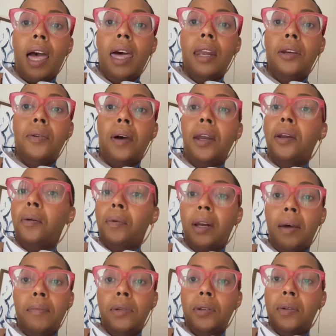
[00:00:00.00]
Do I know what
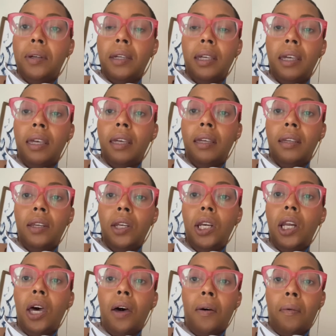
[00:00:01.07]
I'm doing?
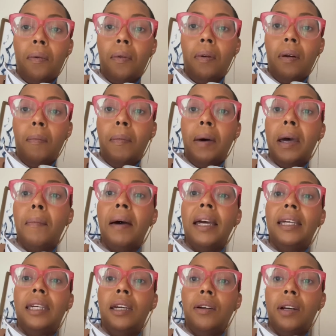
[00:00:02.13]
No. But am I
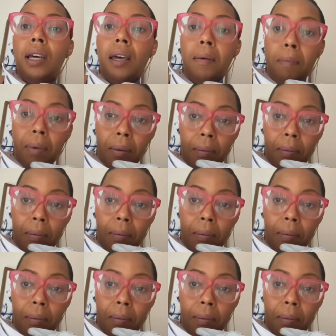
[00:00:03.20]
geared up?